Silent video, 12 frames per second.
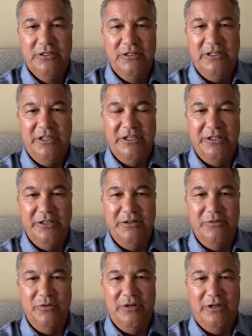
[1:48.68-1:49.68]

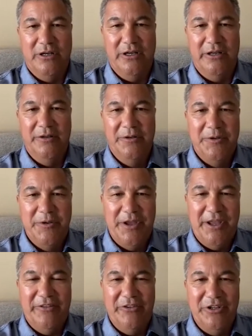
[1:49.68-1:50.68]
and uh,
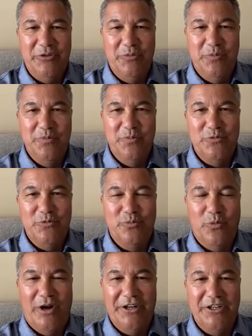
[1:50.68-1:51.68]
Anthony
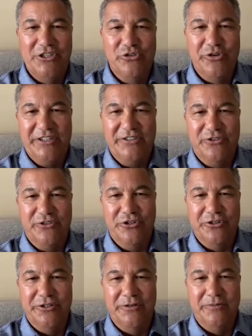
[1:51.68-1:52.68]
wanted to
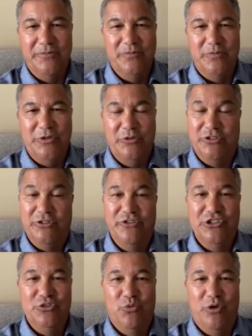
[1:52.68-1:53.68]
transfer, and he was a
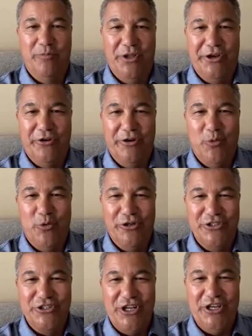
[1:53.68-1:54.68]
Division One player at
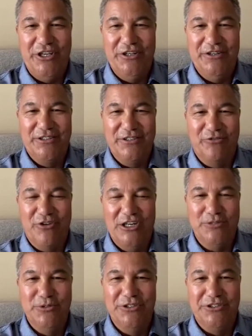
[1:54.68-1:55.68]
Morgan State as a
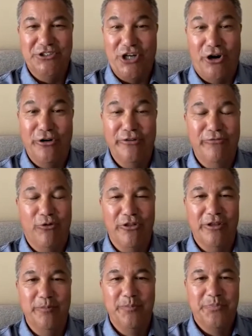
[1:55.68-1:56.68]
freshman and started for
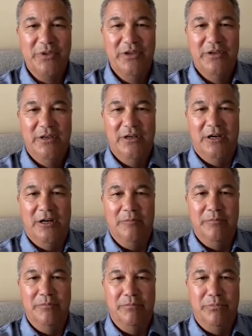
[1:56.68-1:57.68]
them.
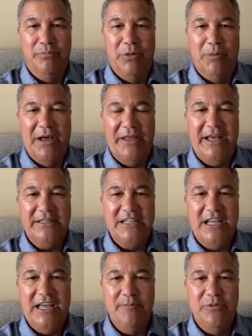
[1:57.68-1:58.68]
Um, but by that
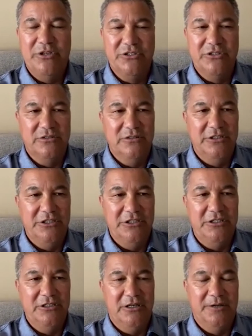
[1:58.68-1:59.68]
time, his
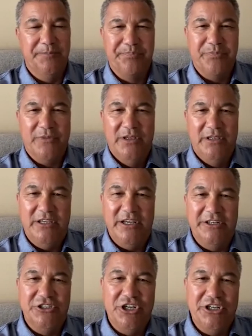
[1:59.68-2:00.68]
he uh,
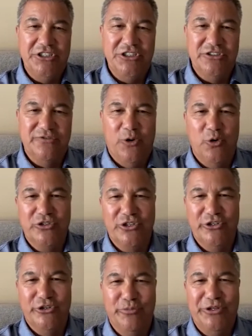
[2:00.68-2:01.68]
kind of changed his focus a
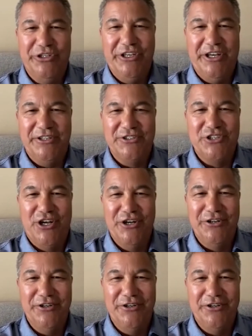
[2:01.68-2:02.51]
little bit. He had a son,